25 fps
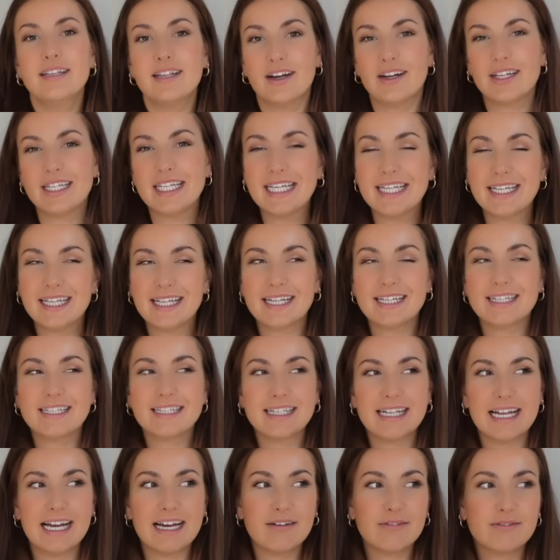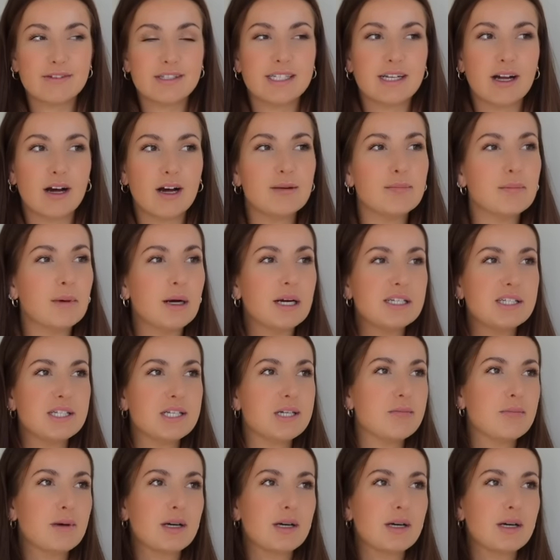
The only thing left that I might do,